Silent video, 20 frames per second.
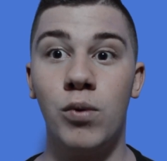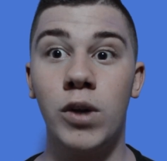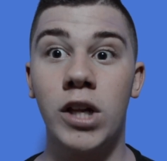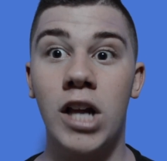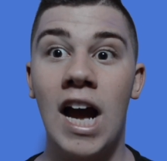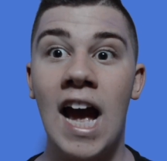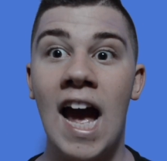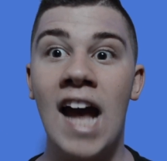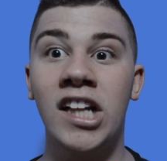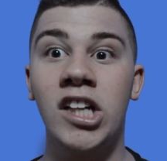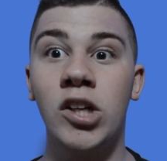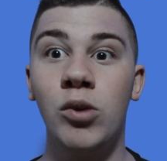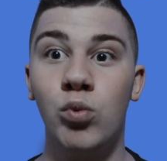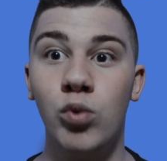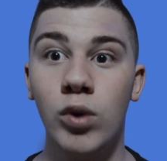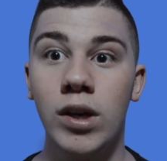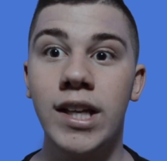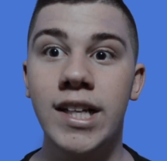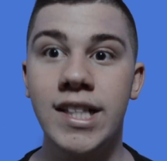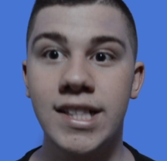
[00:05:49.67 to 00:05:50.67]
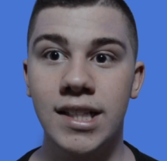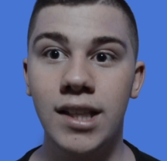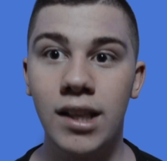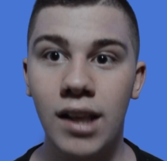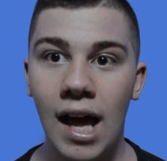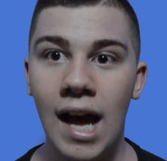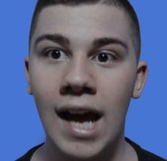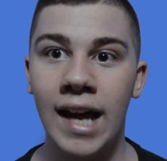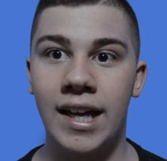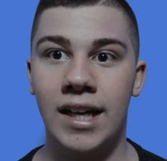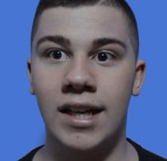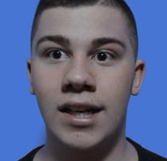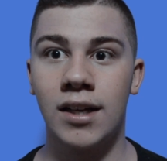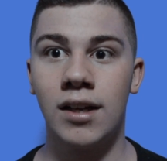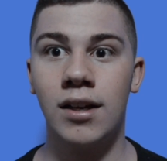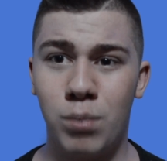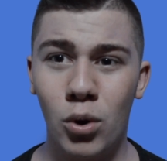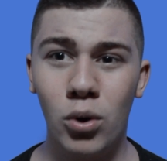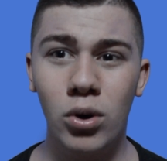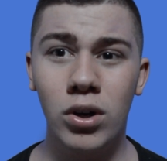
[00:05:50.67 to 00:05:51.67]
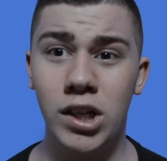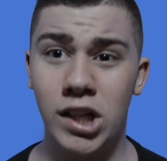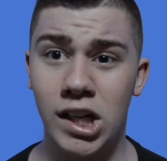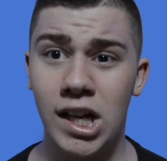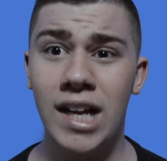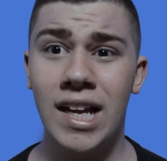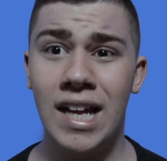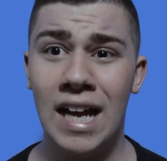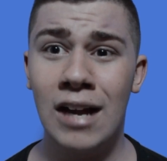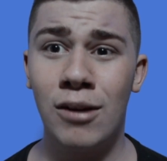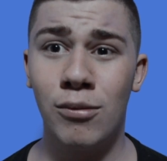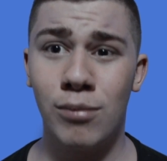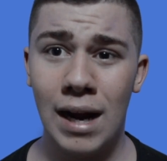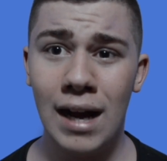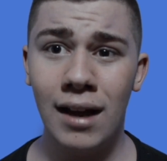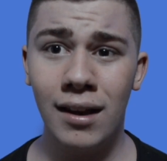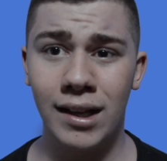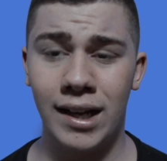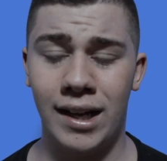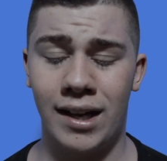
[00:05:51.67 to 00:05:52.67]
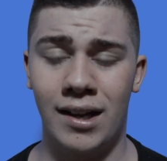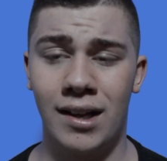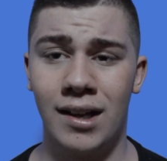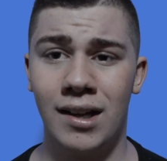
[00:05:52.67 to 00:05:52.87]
which I actually really did like. Poor J.K. Rowling.